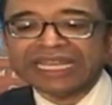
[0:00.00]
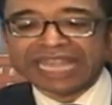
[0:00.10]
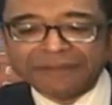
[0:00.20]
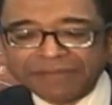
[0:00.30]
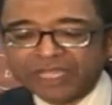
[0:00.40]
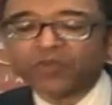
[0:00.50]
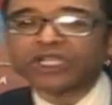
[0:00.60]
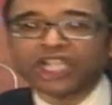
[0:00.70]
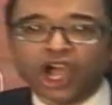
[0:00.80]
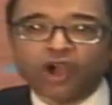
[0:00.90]
That means
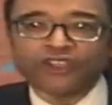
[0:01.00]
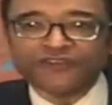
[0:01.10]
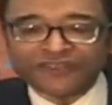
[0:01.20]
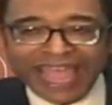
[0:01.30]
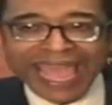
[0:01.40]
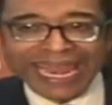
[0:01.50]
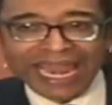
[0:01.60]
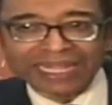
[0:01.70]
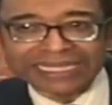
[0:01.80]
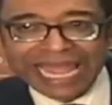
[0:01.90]
what costs
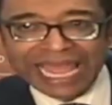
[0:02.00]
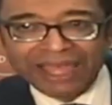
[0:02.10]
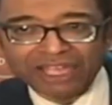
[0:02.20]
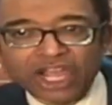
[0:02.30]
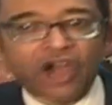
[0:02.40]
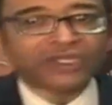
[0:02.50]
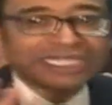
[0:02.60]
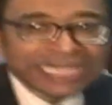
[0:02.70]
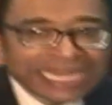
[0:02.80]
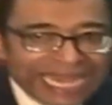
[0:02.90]
$5 now
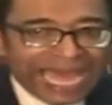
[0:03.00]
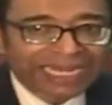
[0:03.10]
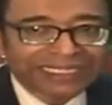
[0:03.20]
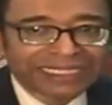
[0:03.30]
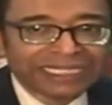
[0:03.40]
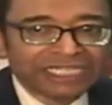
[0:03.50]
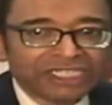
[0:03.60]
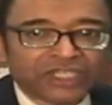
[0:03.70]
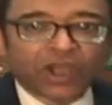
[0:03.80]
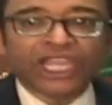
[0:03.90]
costs
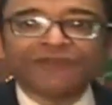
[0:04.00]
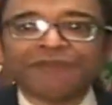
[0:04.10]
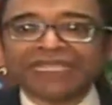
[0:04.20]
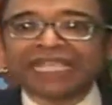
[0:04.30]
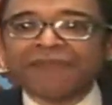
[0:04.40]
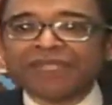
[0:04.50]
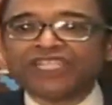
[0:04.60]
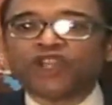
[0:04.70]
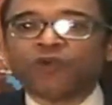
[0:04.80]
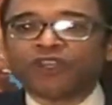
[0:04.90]
$10. So that
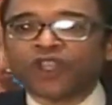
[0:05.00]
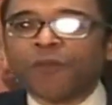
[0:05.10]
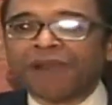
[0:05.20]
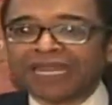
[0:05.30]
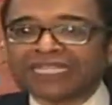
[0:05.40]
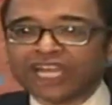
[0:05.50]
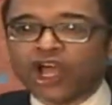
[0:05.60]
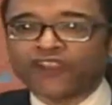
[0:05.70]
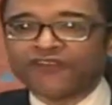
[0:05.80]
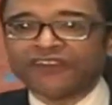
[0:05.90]
means your money is
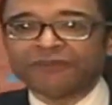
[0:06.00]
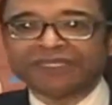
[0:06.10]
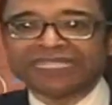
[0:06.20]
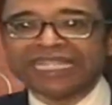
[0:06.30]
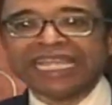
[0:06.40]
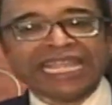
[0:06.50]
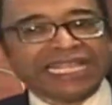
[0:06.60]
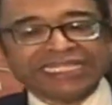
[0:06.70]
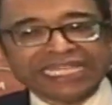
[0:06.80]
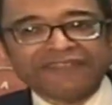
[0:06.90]
lost 50%.
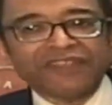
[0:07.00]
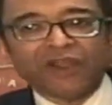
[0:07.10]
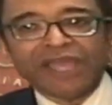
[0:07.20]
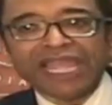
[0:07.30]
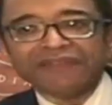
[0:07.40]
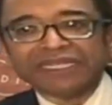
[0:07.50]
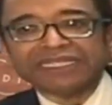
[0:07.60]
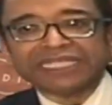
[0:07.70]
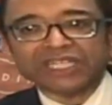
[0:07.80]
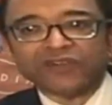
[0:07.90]
And see, if you don't have
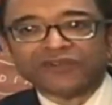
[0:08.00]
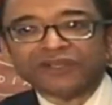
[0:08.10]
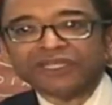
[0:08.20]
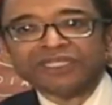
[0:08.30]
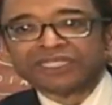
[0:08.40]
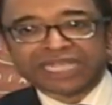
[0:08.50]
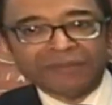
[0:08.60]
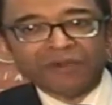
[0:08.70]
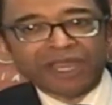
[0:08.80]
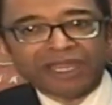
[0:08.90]
any silver
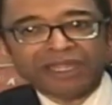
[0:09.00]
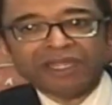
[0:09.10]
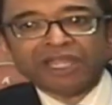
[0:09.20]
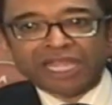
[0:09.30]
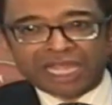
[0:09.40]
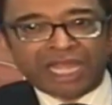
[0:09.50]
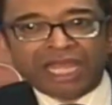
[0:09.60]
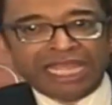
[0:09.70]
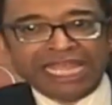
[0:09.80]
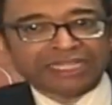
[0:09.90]
somewhere
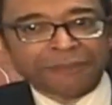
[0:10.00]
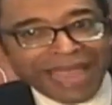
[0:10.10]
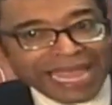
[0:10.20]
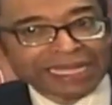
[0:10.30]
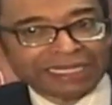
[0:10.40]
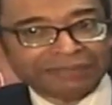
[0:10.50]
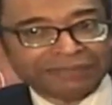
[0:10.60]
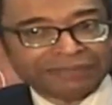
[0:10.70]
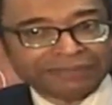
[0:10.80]
as a backup,